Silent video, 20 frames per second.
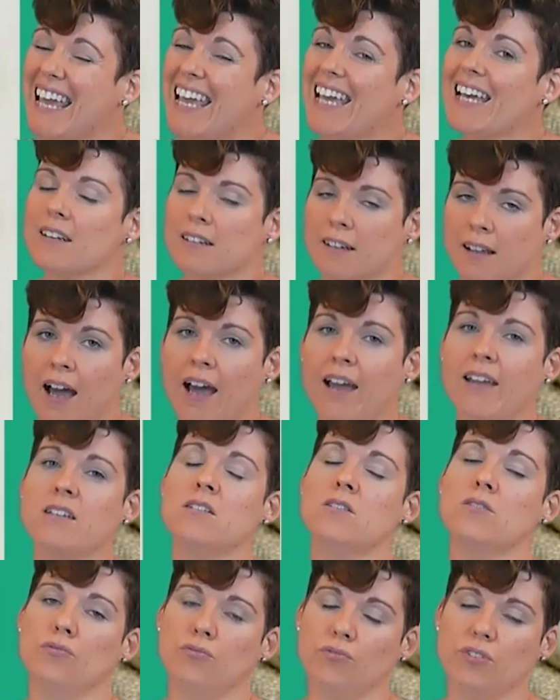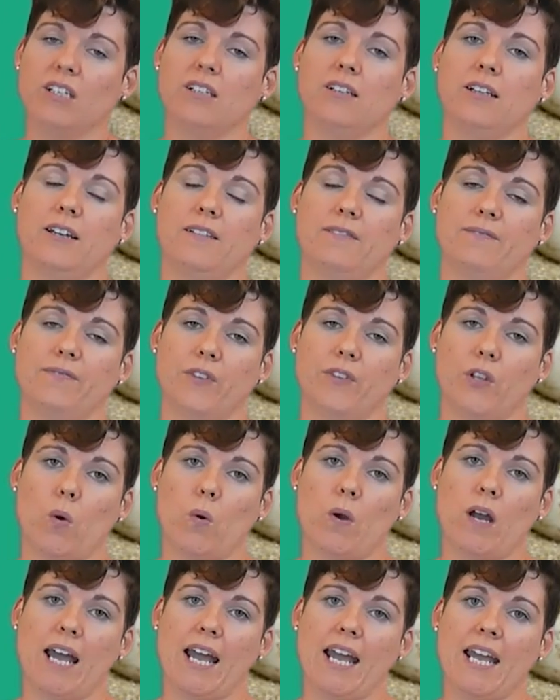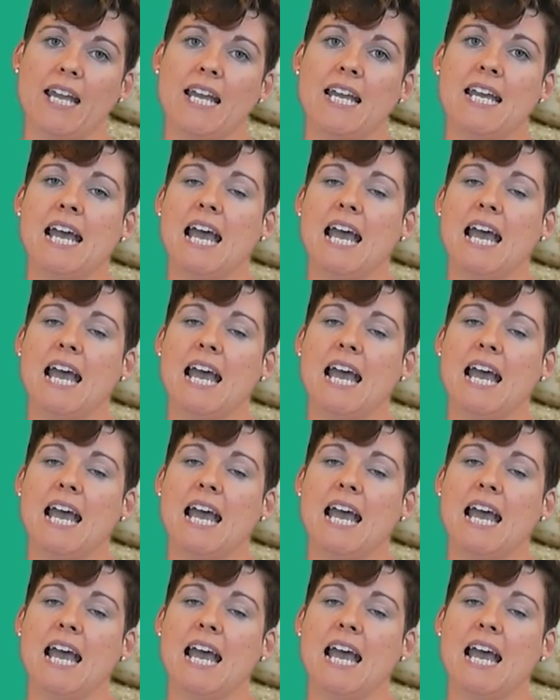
can kind of feel it, okay?